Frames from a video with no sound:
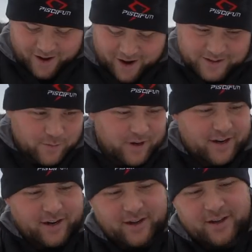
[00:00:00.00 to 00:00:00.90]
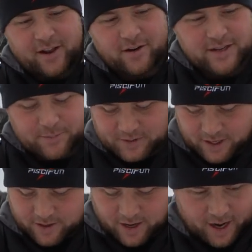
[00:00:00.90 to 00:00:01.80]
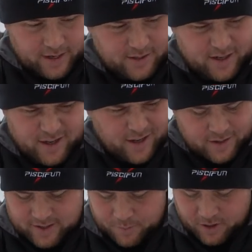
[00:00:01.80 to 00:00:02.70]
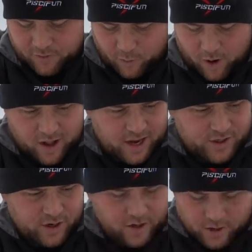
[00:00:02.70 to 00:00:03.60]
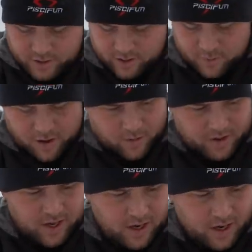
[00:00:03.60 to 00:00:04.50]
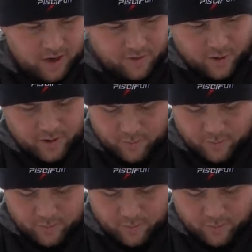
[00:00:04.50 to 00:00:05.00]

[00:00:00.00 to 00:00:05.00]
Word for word: All right, so we're gonna get our depth set here, guys. Typically for walleyes, you're gonna usually be within foot of the